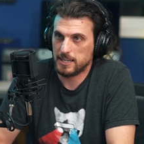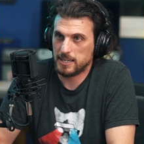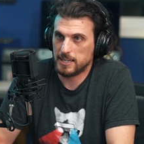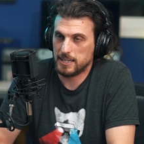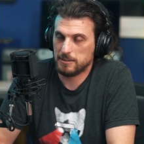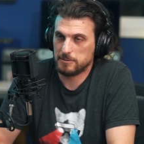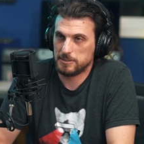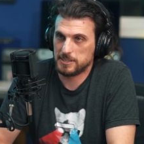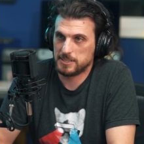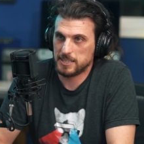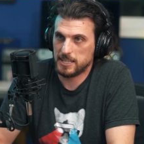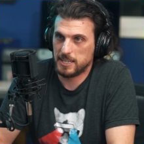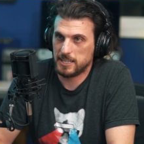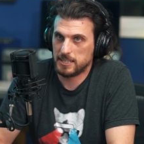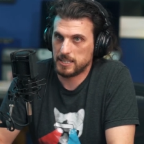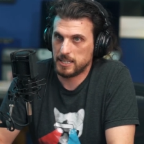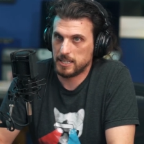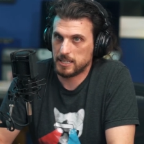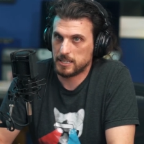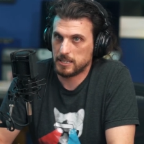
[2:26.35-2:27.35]
I was
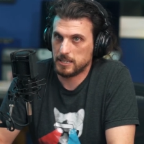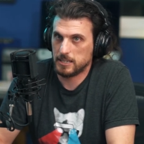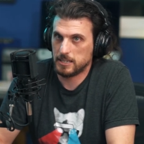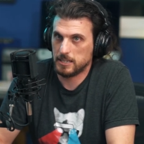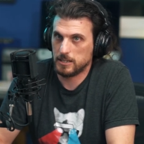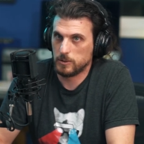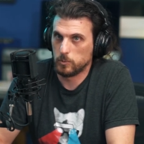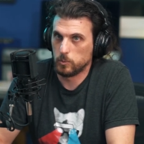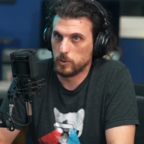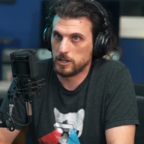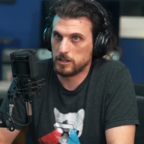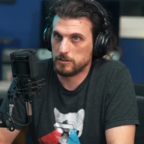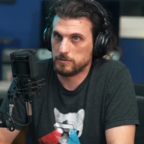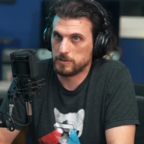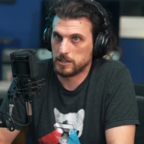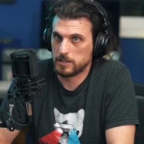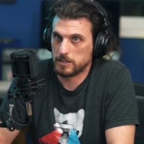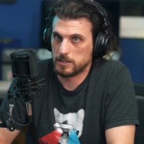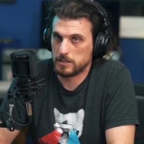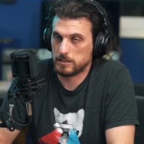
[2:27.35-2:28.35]
and like uh, one of
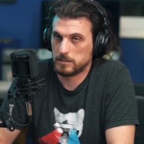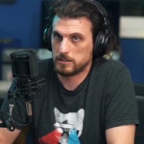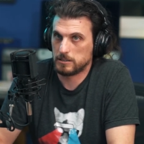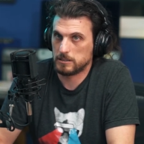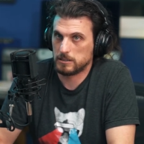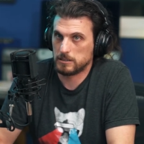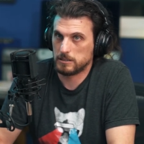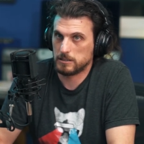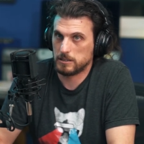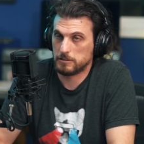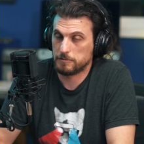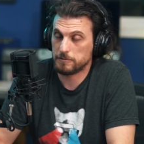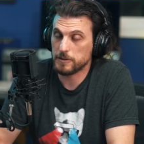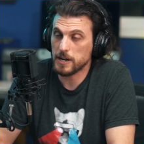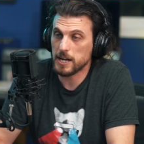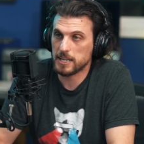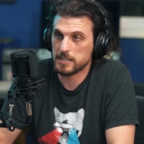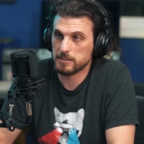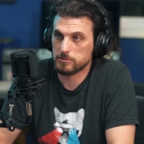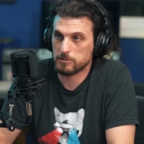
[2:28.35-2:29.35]
our our
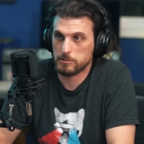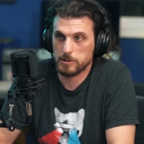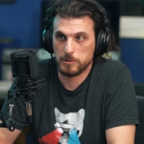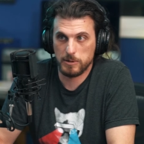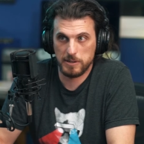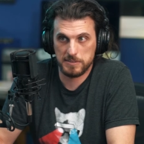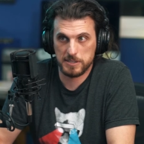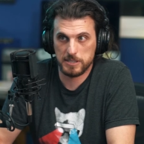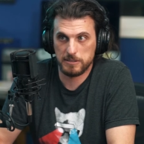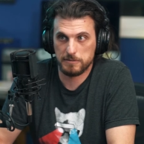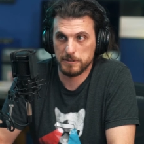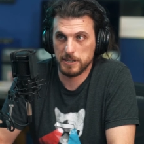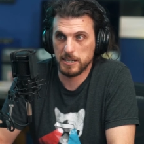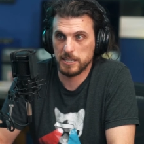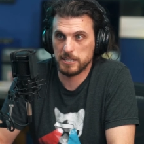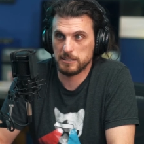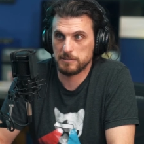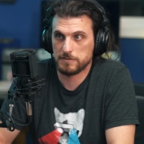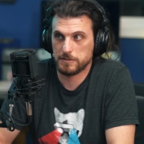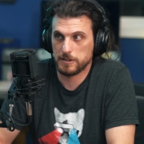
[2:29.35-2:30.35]
friends one of my wife's good
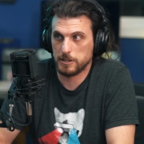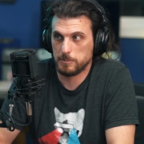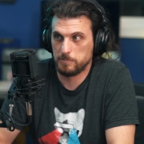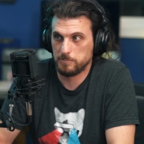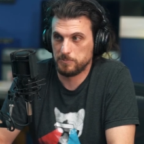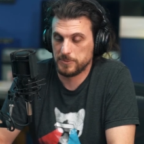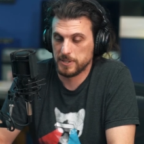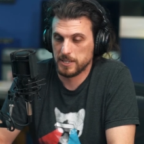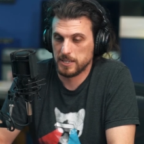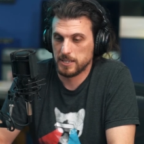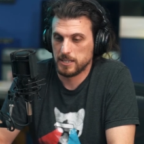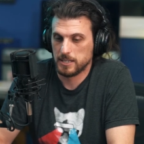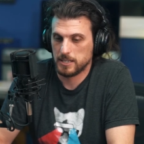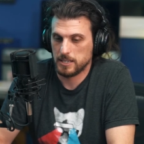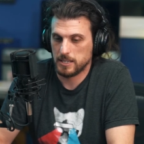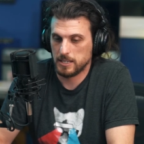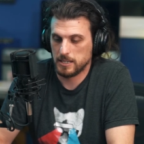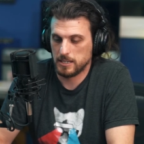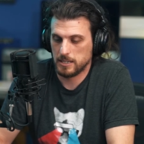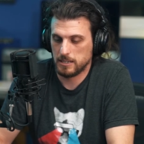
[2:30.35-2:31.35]
friends from
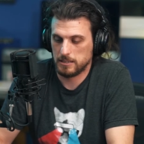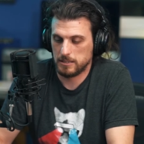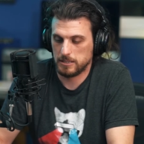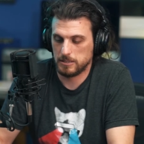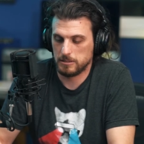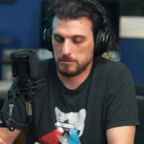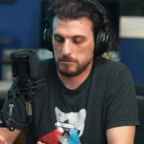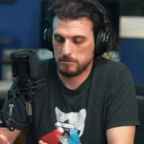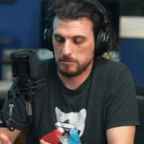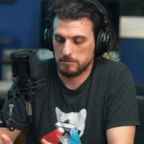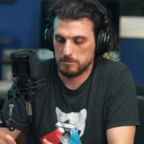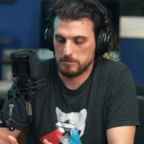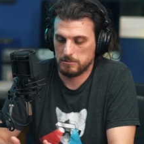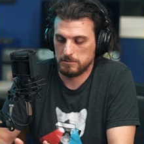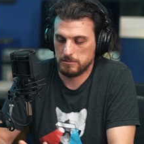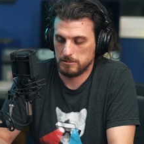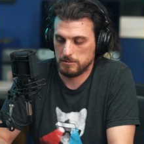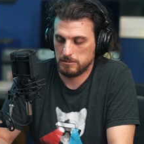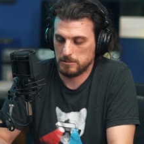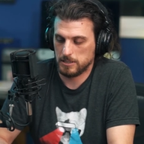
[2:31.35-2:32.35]
uh, you know
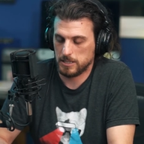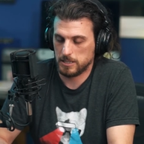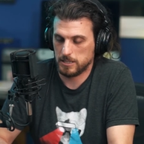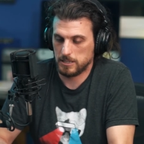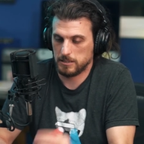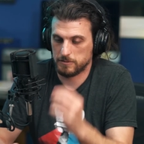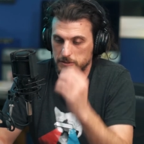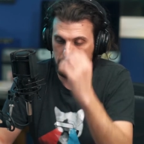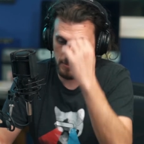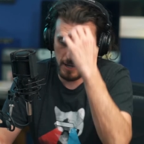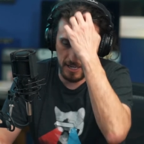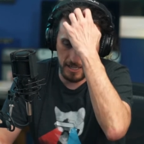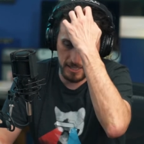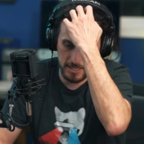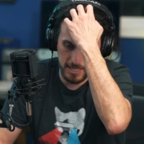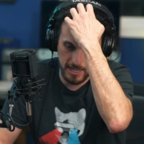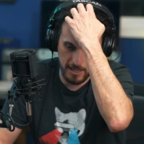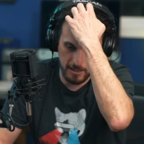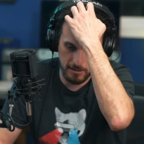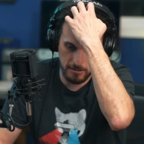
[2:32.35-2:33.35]
uh, from out of
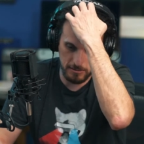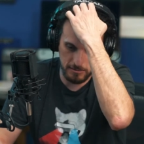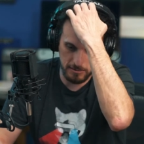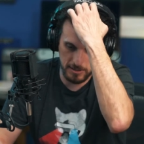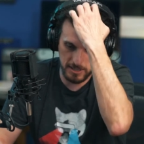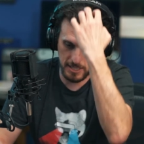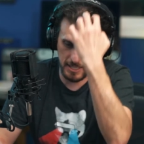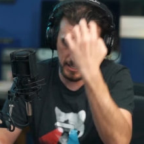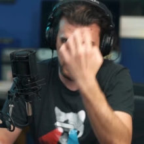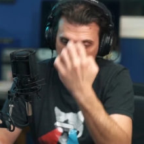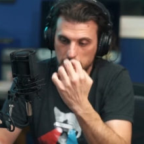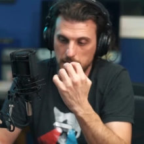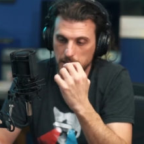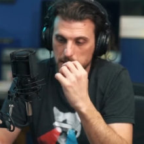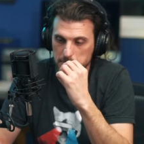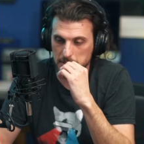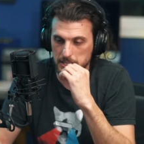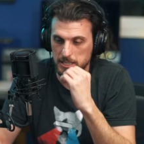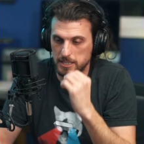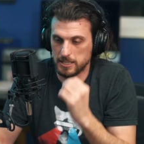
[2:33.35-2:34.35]
town was like oh
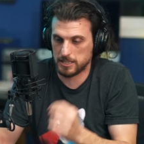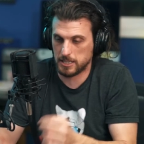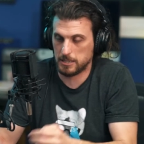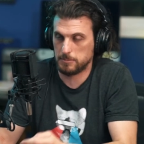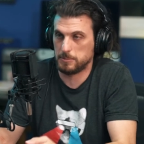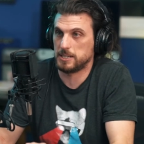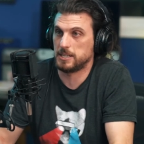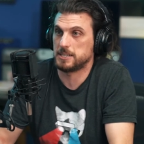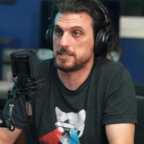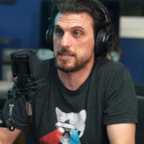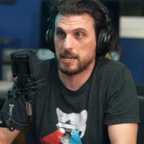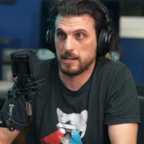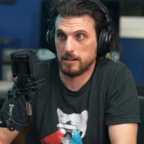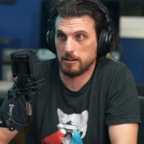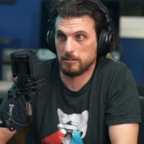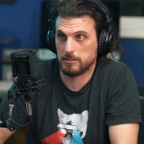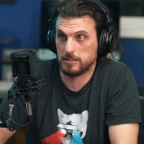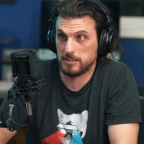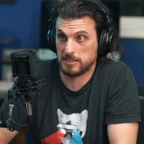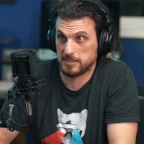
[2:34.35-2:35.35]
I'm gonna come into
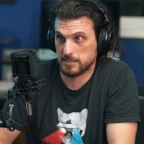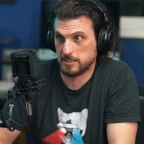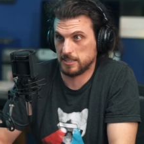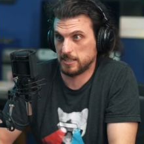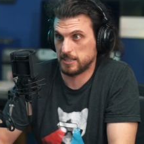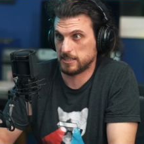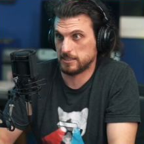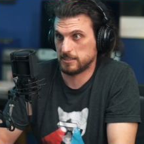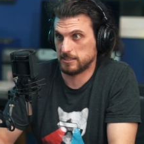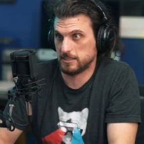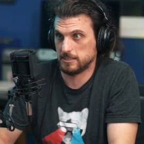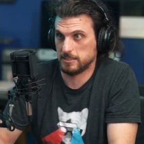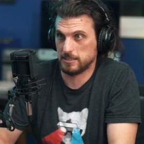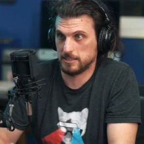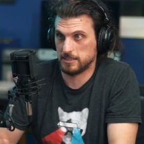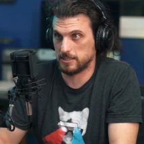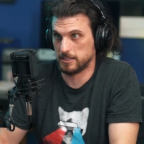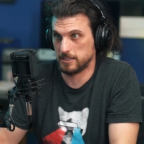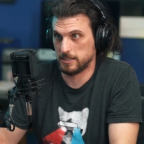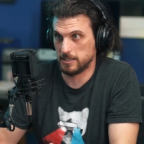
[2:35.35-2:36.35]
town it's like
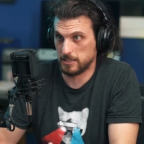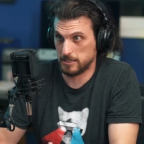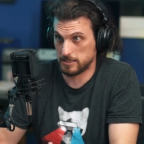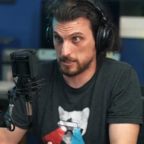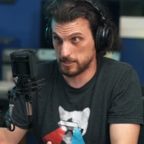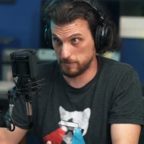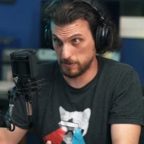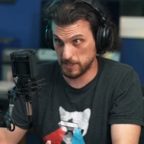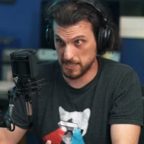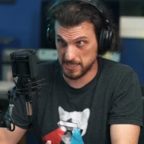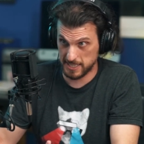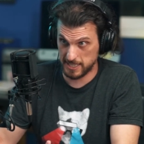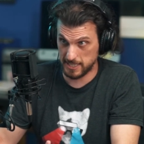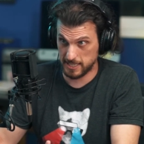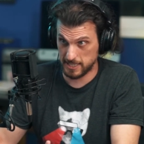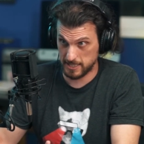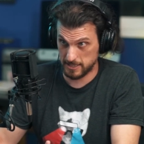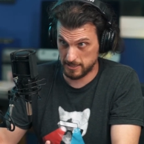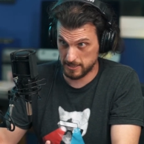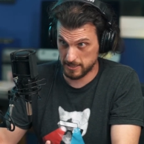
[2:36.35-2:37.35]
uh, to
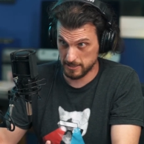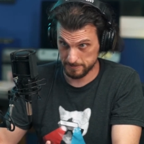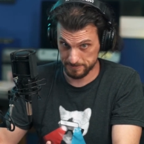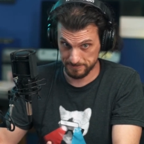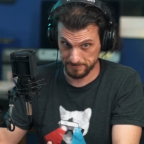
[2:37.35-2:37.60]
visit and